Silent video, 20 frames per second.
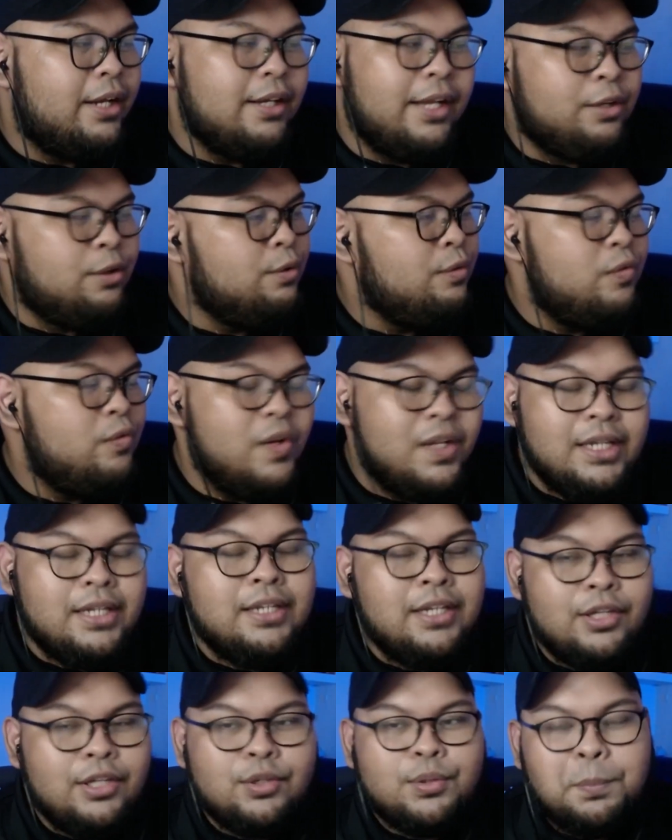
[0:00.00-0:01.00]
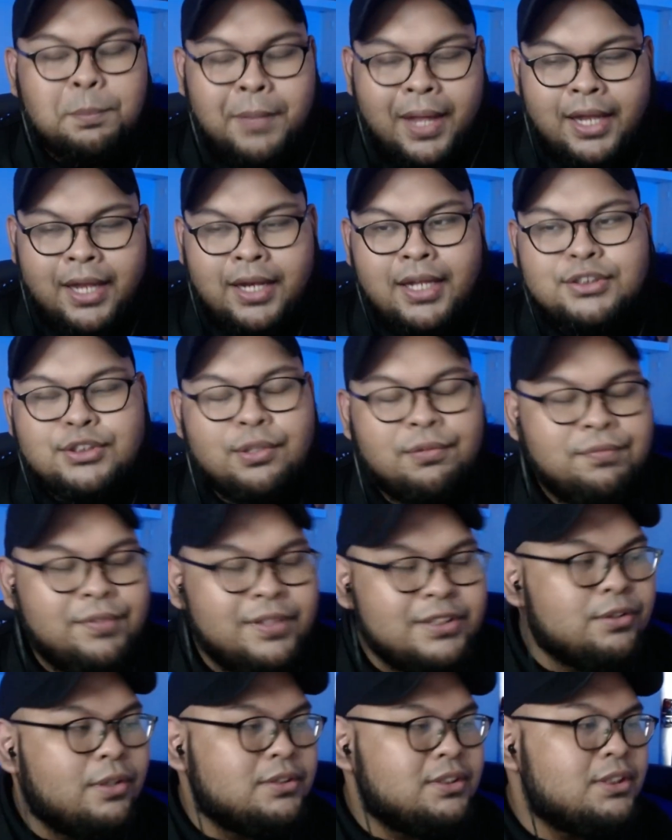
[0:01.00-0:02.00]
like, you really need to manage your
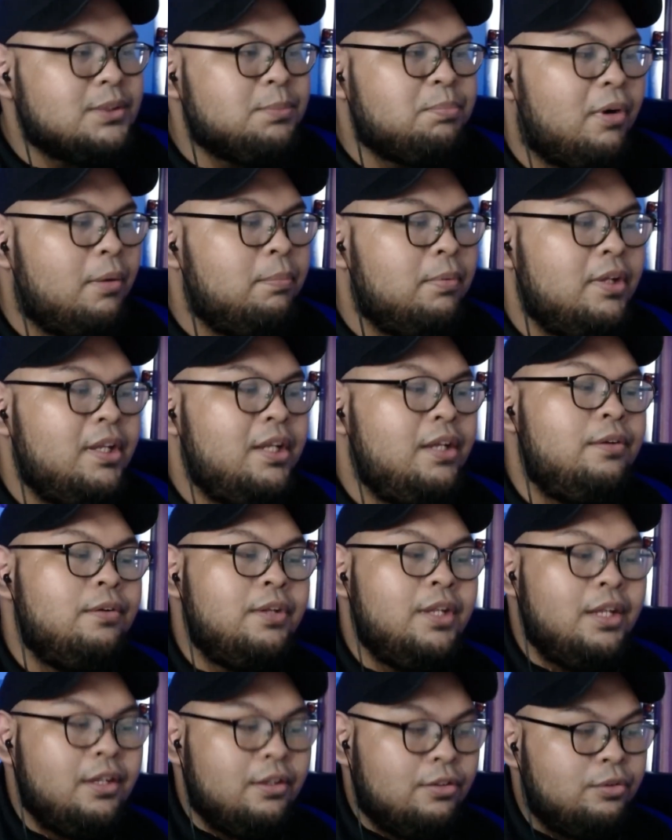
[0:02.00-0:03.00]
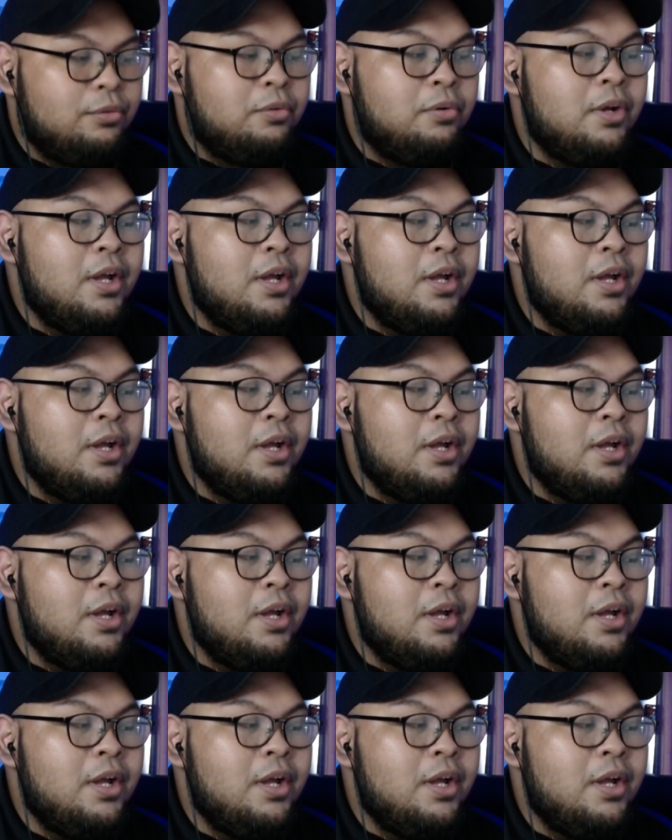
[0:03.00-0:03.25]
resources properly. You need to